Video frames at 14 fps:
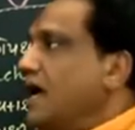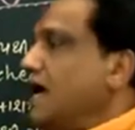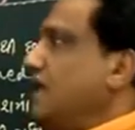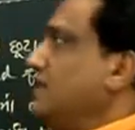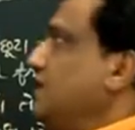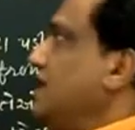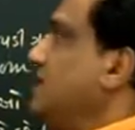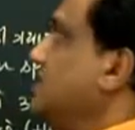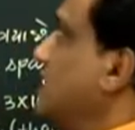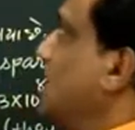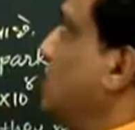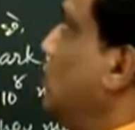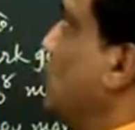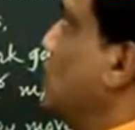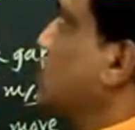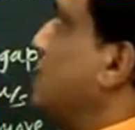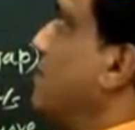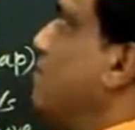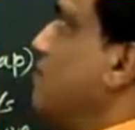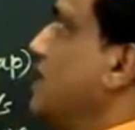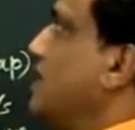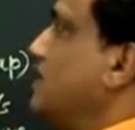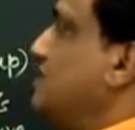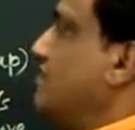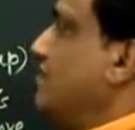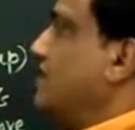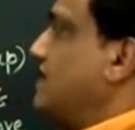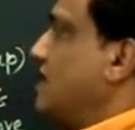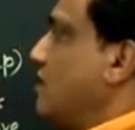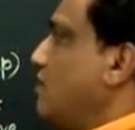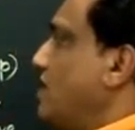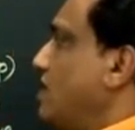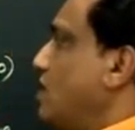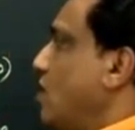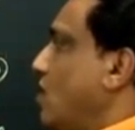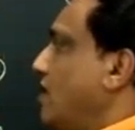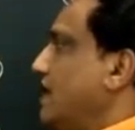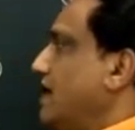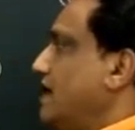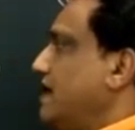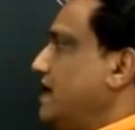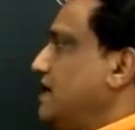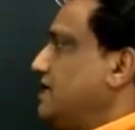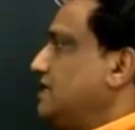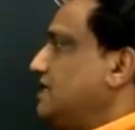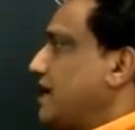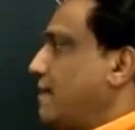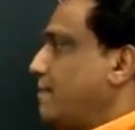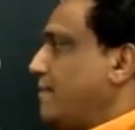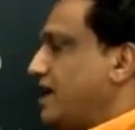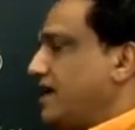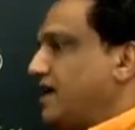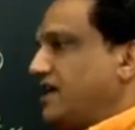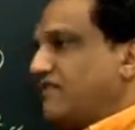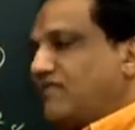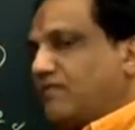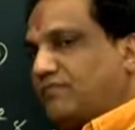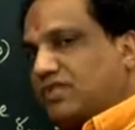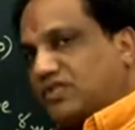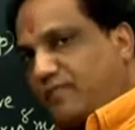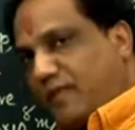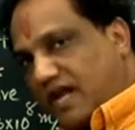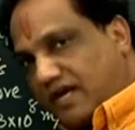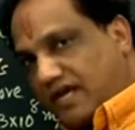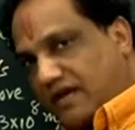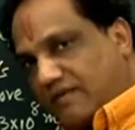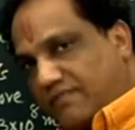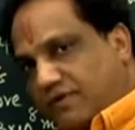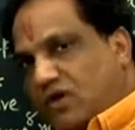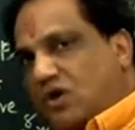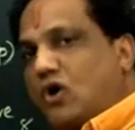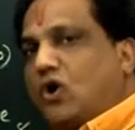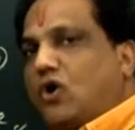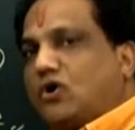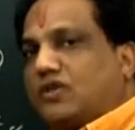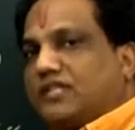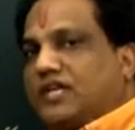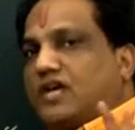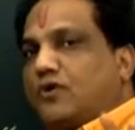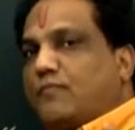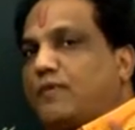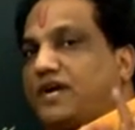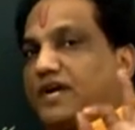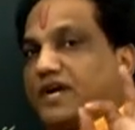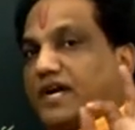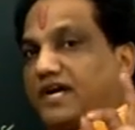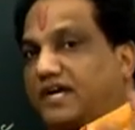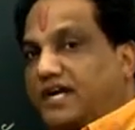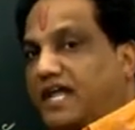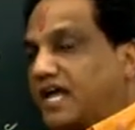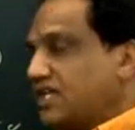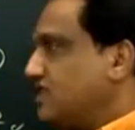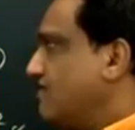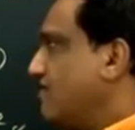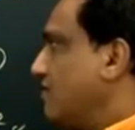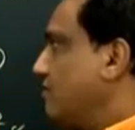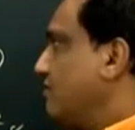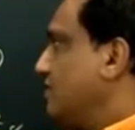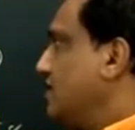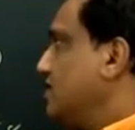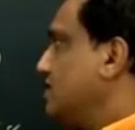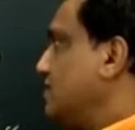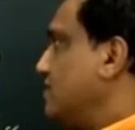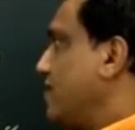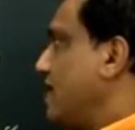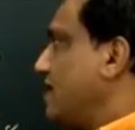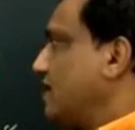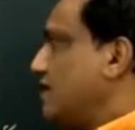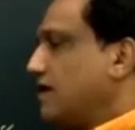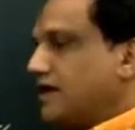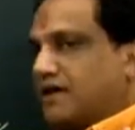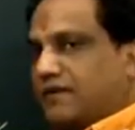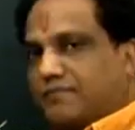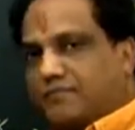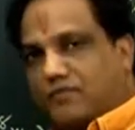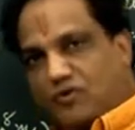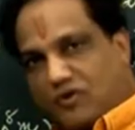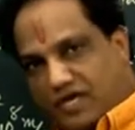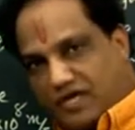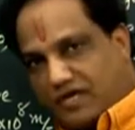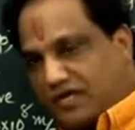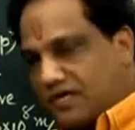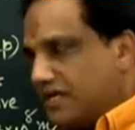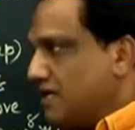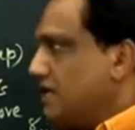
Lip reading: And these are those components which have been already separated from the spark gap, or they have been detached from the spark gap. Okay?